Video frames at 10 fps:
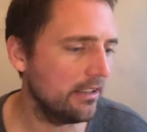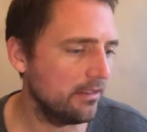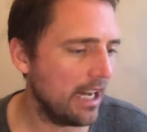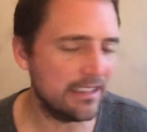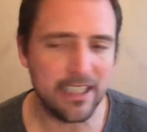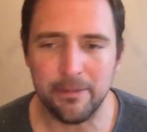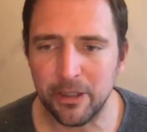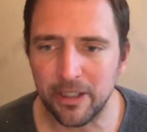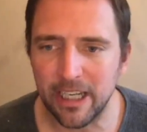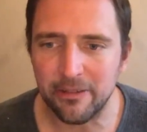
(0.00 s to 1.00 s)
last time you
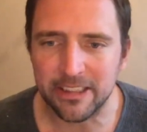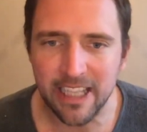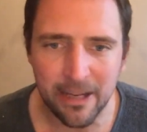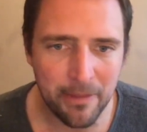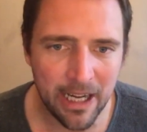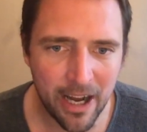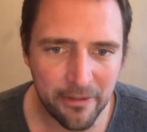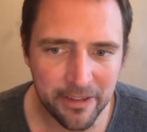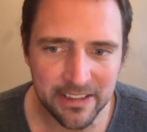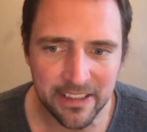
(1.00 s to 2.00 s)
were here, we sat in my
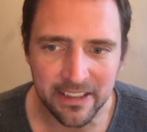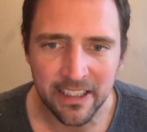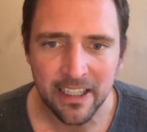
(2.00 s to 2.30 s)
office and